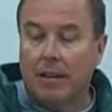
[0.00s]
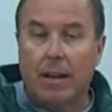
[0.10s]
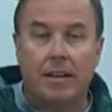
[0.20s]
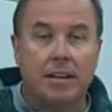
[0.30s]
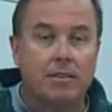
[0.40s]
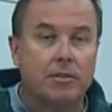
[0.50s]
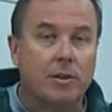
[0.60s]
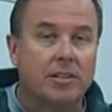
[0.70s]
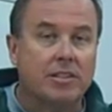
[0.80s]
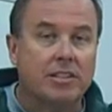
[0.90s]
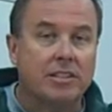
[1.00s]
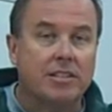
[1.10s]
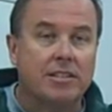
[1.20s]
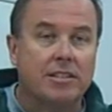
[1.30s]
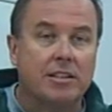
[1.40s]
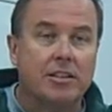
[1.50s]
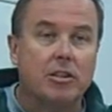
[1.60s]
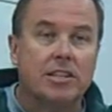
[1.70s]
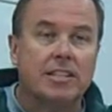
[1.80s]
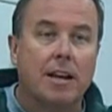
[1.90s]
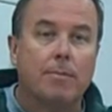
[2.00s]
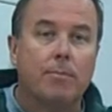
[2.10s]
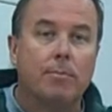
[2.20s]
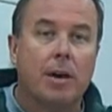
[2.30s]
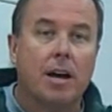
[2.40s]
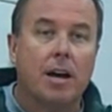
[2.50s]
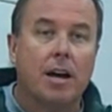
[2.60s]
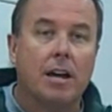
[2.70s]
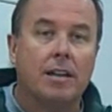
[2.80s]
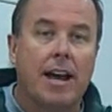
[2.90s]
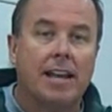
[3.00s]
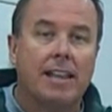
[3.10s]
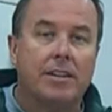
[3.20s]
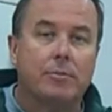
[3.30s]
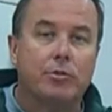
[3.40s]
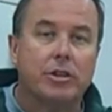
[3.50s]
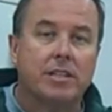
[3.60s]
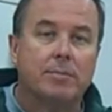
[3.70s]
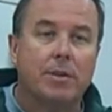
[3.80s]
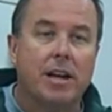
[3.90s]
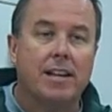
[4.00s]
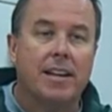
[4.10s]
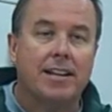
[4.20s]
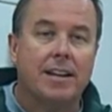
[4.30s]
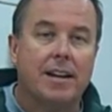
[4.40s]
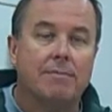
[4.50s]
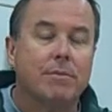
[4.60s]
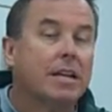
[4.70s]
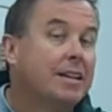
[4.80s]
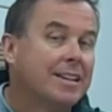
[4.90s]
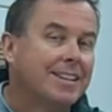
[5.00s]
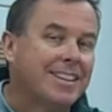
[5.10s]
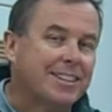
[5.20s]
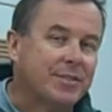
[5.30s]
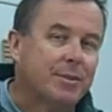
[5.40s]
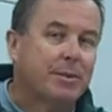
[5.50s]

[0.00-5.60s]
Any other questions? You can look us up on HighlanderBrewingSupply.com. Thanks very